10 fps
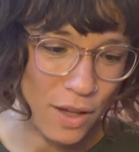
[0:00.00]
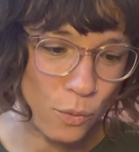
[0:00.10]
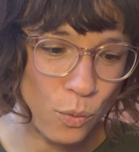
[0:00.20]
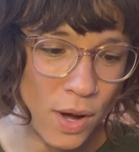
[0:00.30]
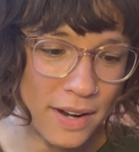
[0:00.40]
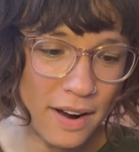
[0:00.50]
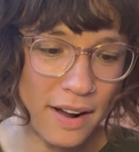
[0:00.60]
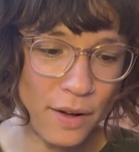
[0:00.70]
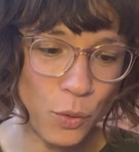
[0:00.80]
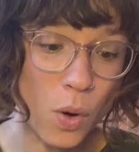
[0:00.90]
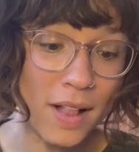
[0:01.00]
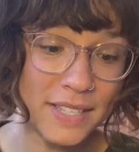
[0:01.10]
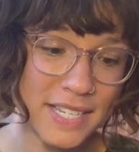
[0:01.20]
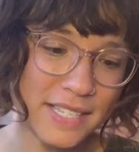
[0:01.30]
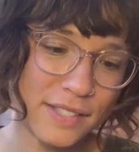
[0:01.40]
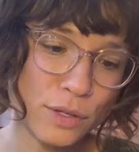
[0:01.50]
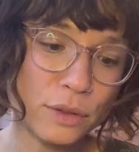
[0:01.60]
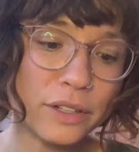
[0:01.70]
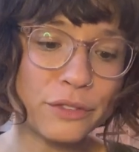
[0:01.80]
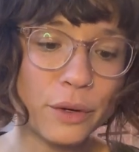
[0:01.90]
what qualities do you
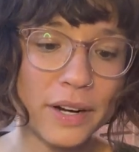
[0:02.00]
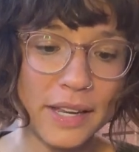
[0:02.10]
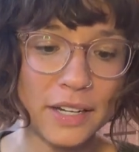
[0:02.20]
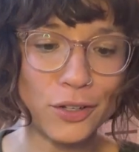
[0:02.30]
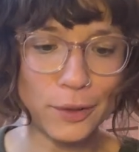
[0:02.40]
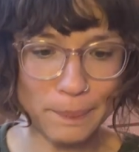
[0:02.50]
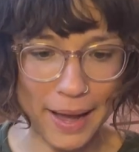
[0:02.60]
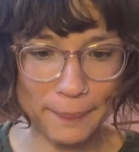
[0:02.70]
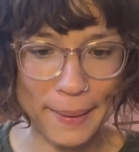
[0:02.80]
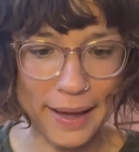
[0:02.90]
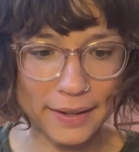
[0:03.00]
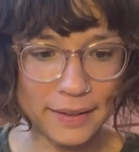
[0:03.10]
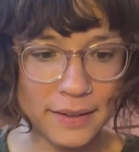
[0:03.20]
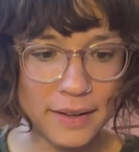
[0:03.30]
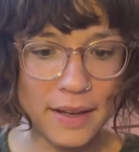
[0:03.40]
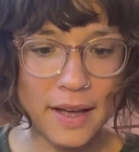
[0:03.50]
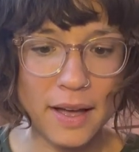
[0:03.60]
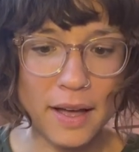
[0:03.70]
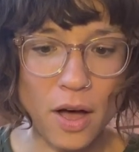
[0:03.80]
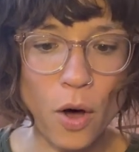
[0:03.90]
look for in a good backpack?
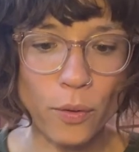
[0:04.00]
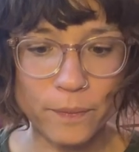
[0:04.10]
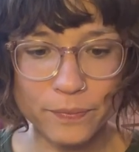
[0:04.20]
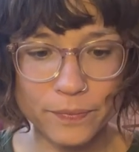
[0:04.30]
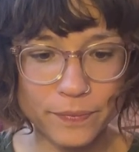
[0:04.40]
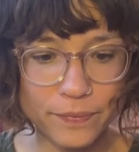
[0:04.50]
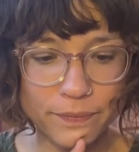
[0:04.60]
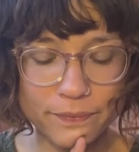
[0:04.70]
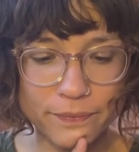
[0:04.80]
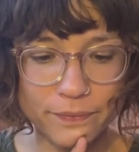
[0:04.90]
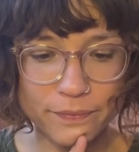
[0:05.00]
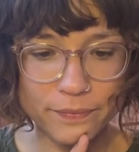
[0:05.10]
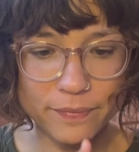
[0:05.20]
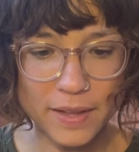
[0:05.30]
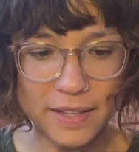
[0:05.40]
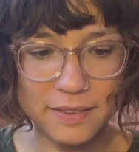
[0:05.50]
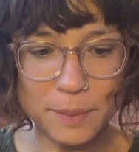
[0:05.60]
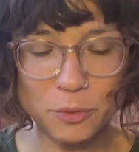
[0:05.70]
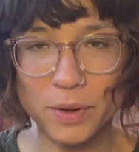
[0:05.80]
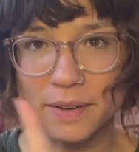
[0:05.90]
Oh, I
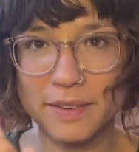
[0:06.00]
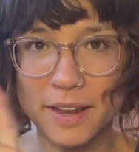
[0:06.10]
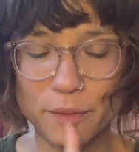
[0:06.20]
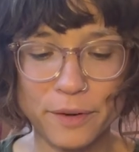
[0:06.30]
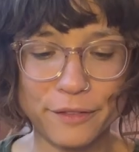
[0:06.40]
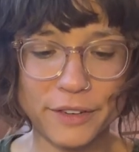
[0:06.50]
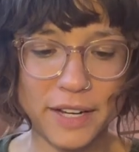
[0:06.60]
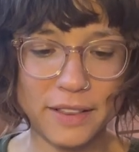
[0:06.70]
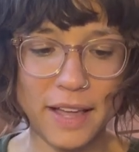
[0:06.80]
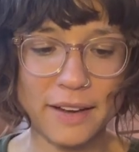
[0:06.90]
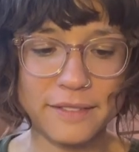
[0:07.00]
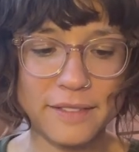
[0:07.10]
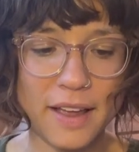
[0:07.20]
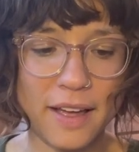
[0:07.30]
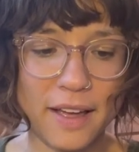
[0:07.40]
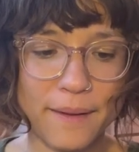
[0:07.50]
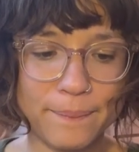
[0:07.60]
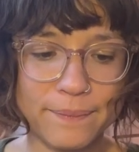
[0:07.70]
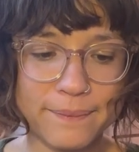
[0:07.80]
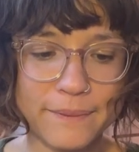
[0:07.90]
skipped one. I don't want to forget that.
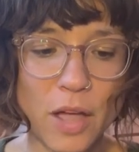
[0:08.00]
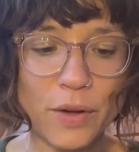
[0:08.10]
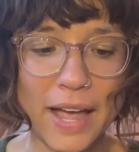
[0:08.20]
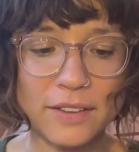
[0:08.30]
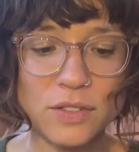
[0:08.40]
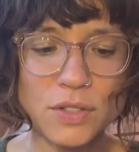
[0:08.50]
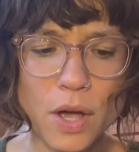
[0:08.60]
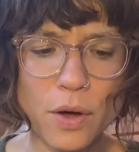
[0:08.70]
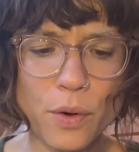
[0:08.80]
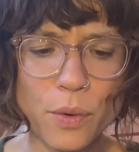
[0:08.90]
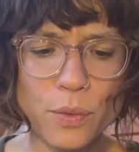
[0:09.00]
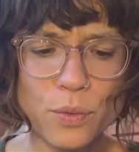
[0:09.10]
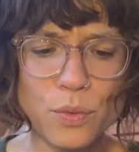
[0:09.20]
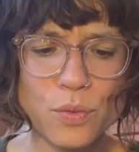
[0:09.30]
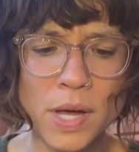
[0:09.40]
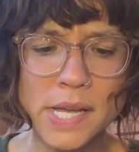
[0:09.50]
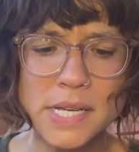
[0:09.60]
Um, okay, so